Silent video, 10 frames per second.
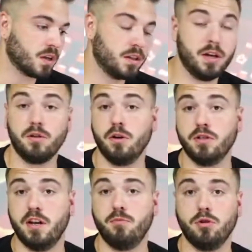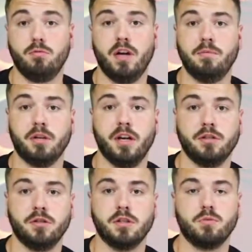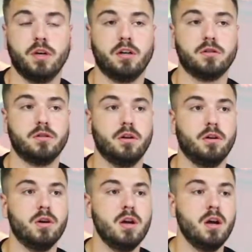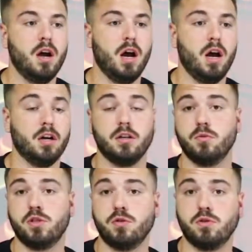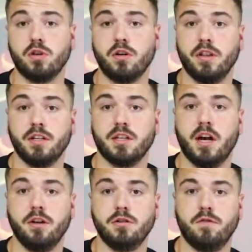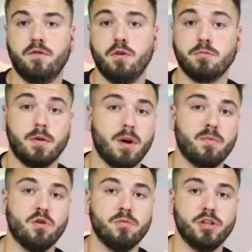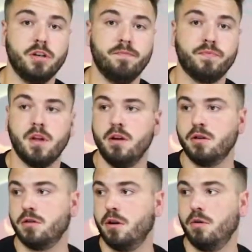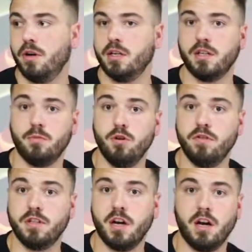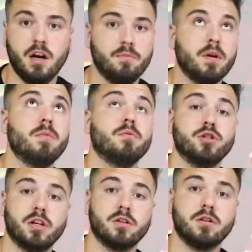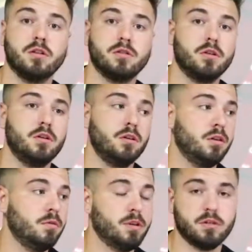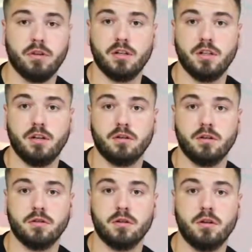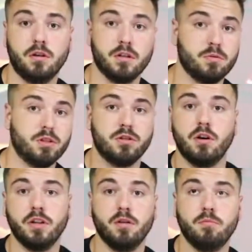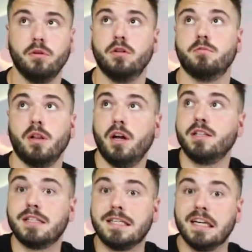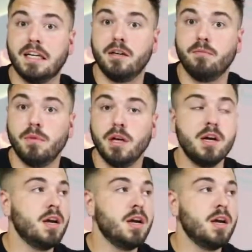Those have multiple applications as well. So certain things that I use it for is my popcorn machine. So when I say movie time, my projector turns on, my surround sound turns on, it switches all the inputs, my lights dim,